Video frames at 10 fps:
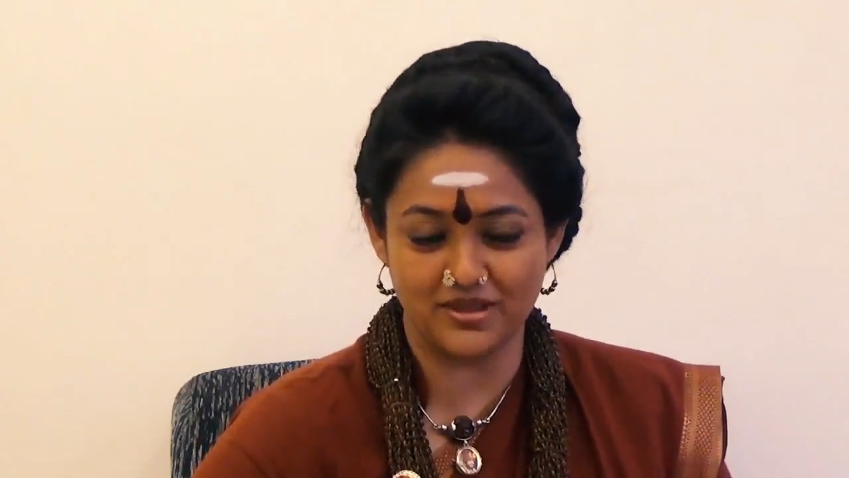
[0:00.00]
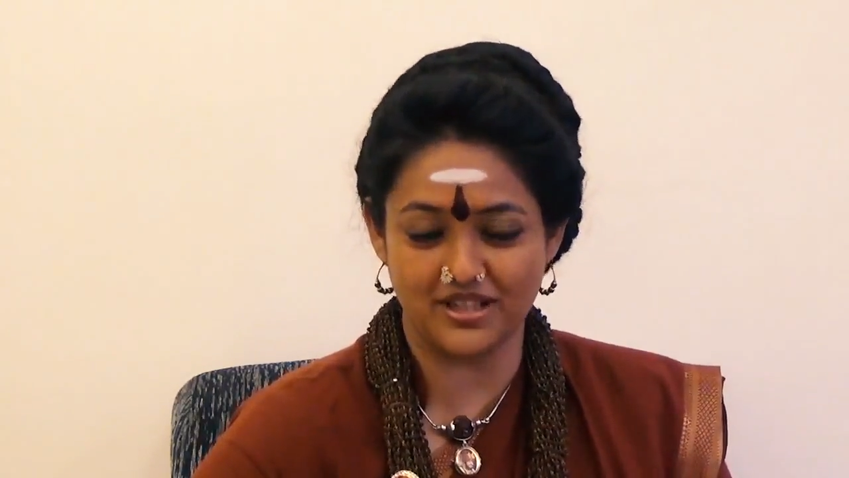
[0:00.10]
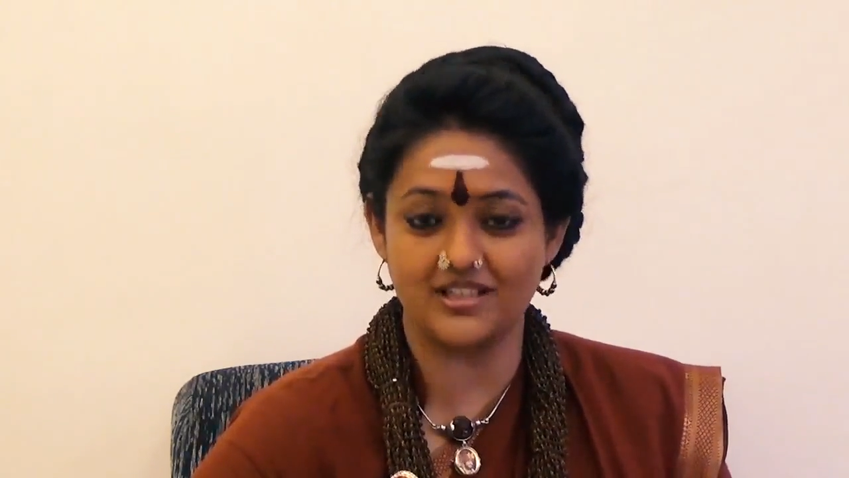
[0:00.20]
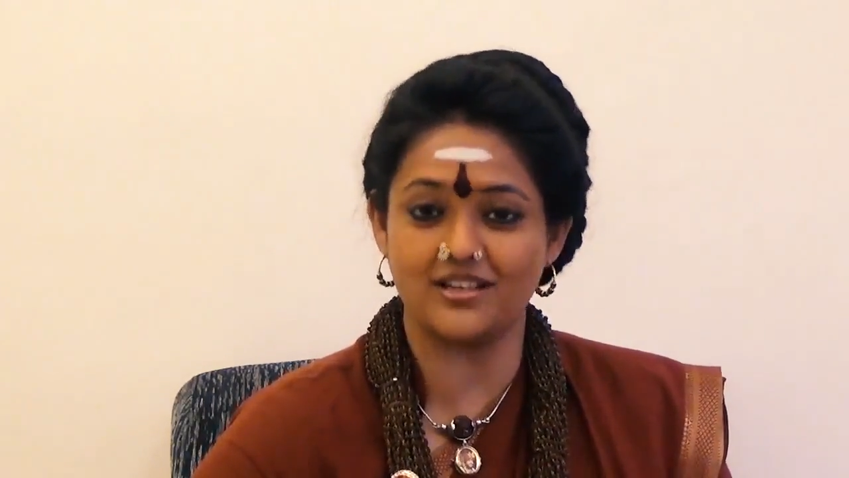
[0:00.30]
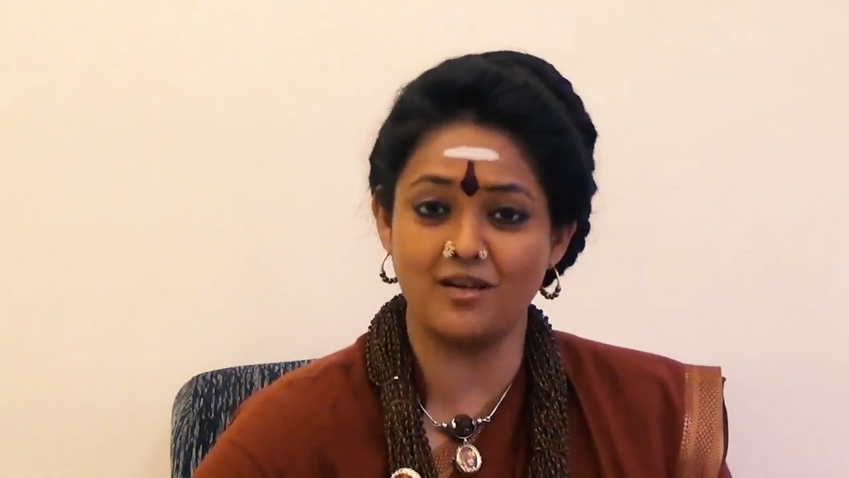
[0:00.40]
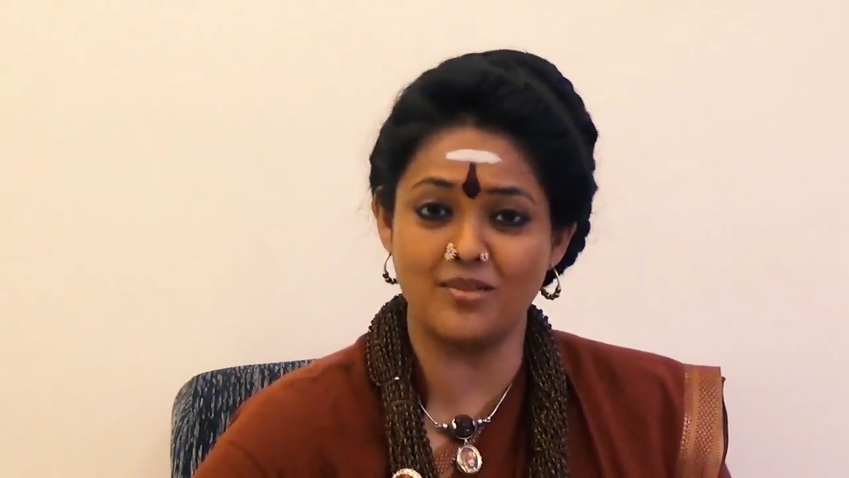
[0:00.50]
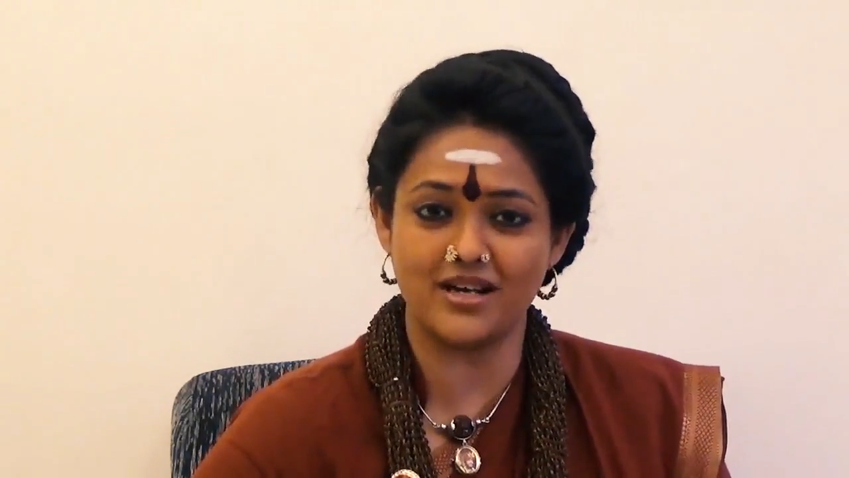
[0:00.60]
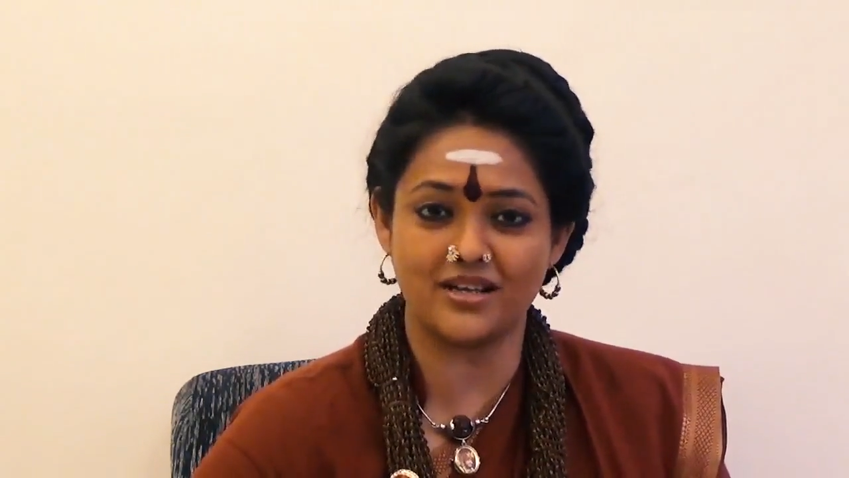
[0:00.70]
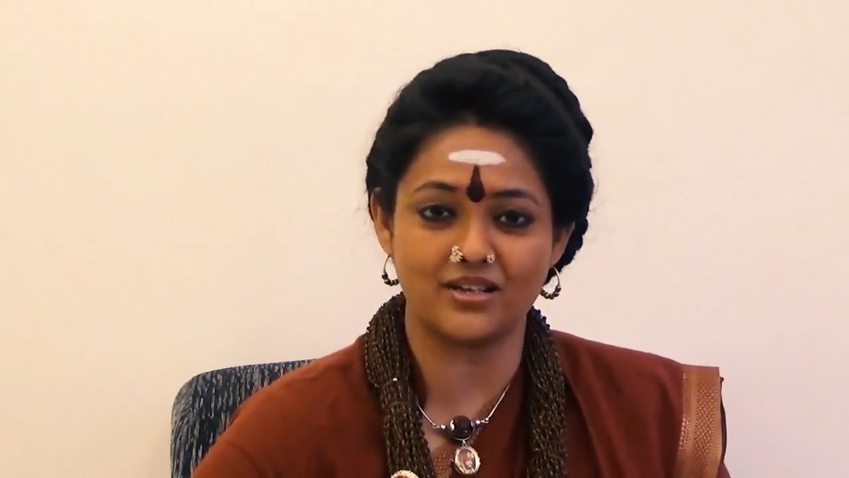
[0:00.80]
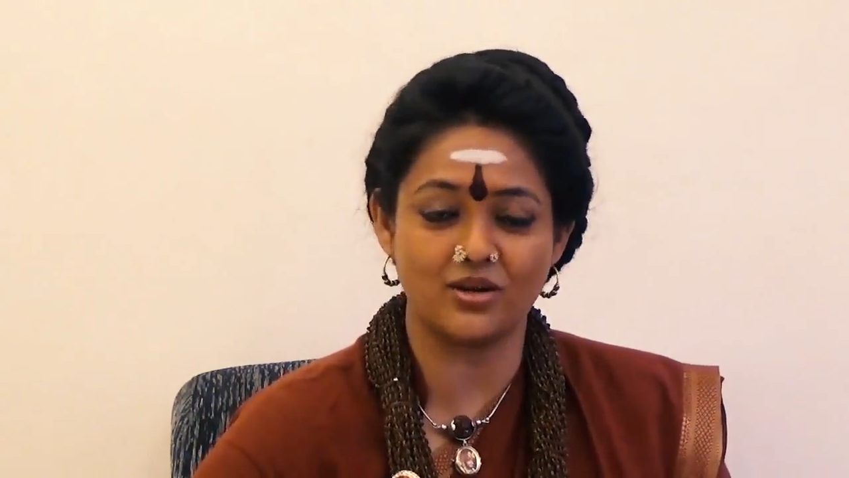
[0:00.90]
read the
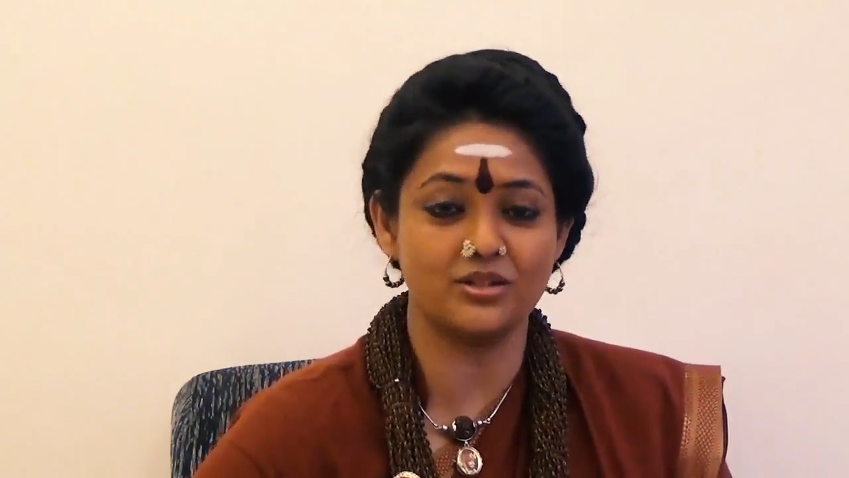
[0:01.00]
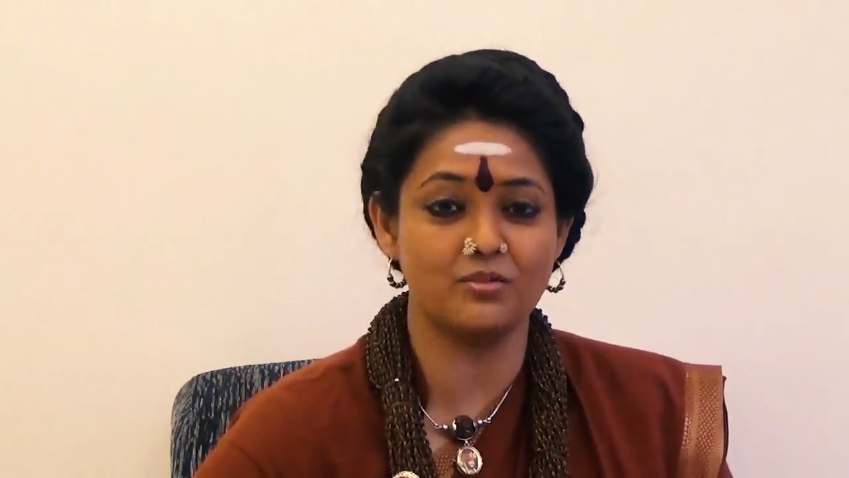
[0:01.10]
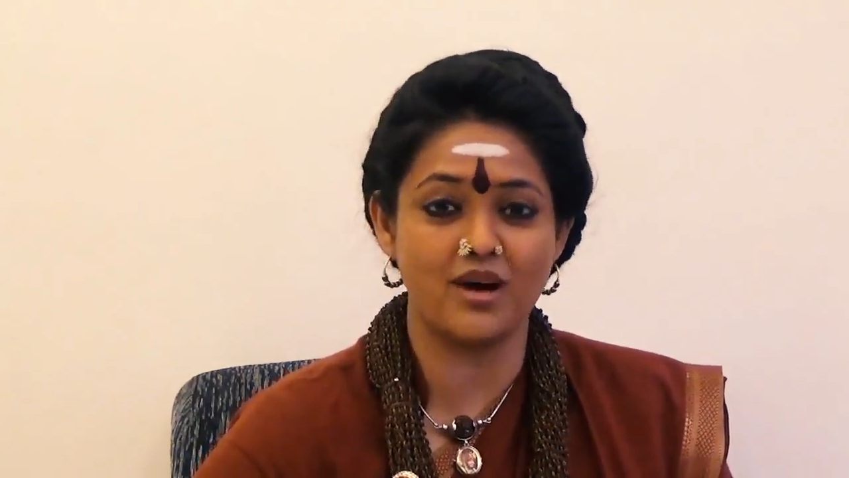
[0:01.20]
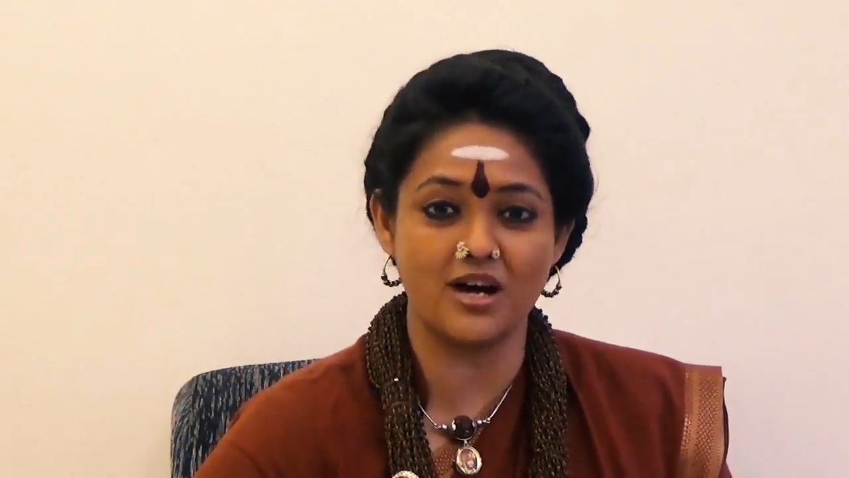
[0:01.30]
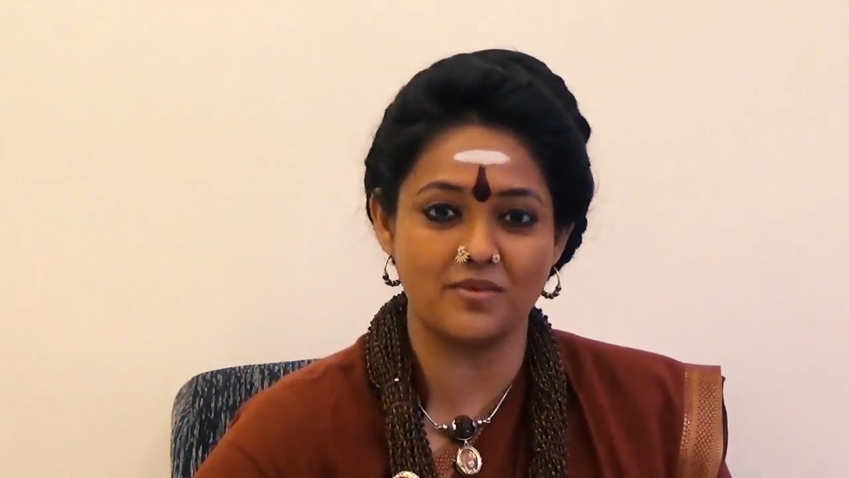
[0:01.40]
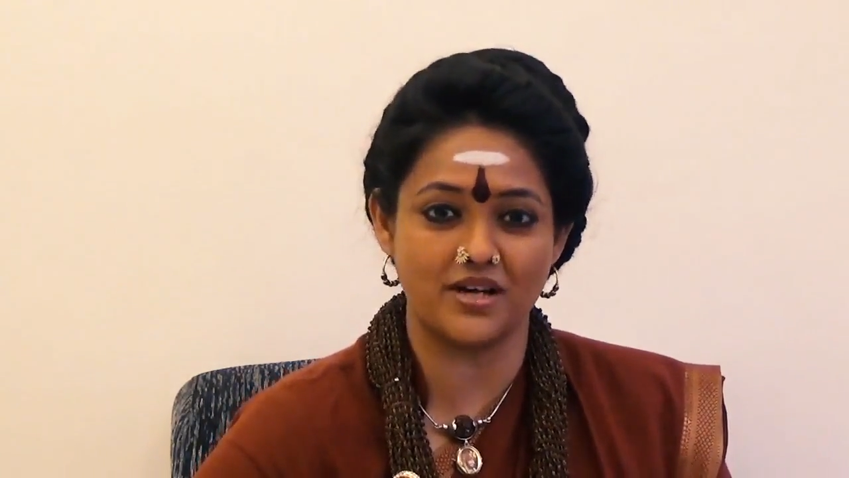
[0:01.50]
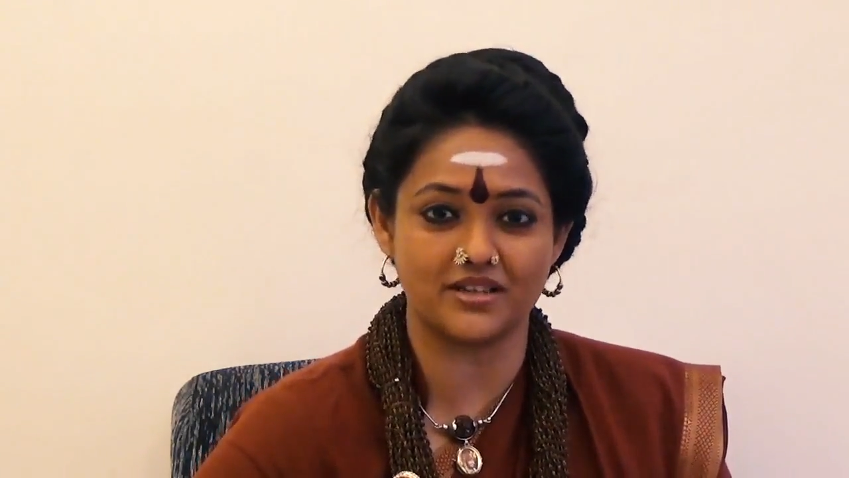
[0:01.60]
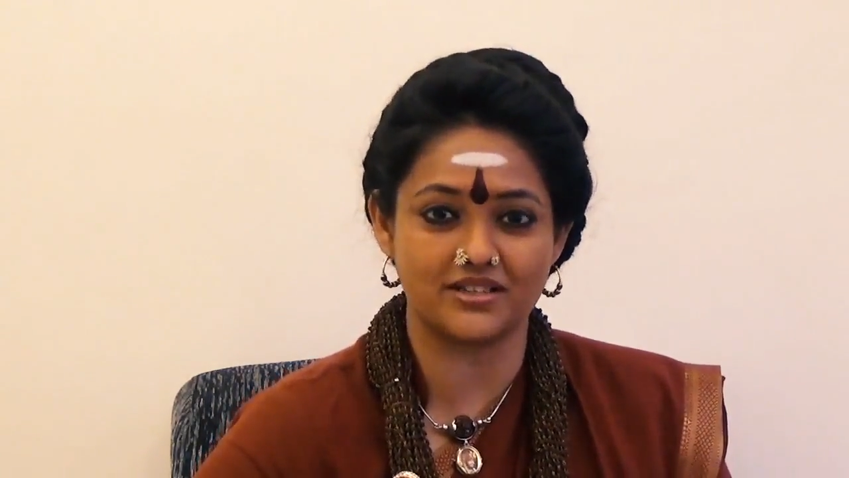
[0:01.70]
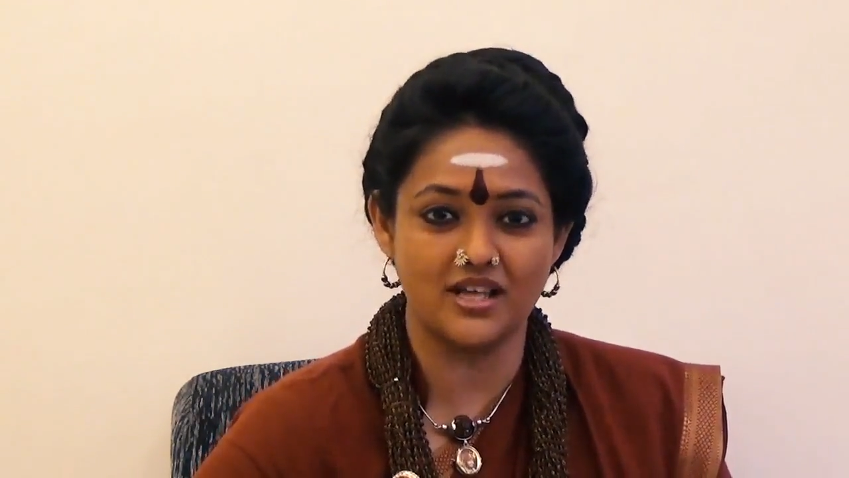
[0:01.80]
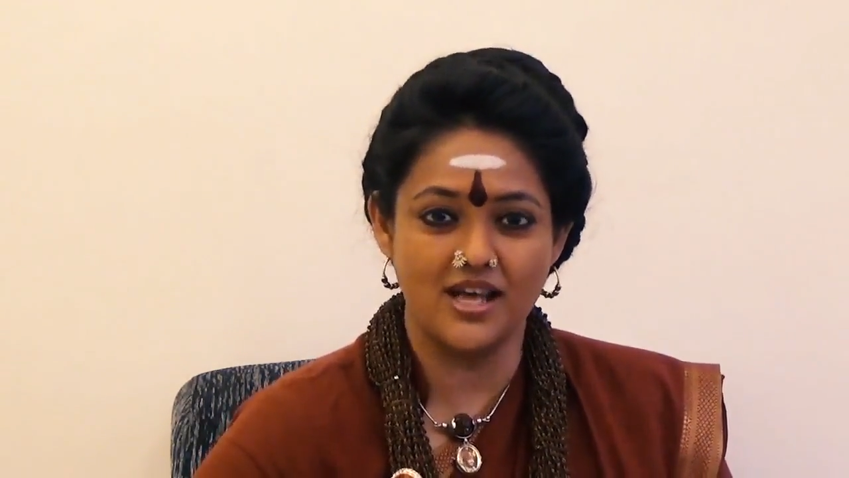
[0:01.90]
Ramayana or the
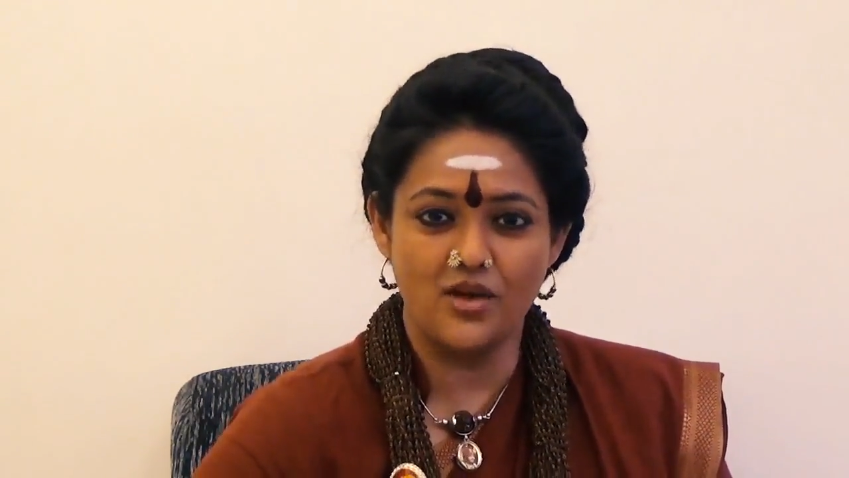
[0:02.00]
Mahabharata,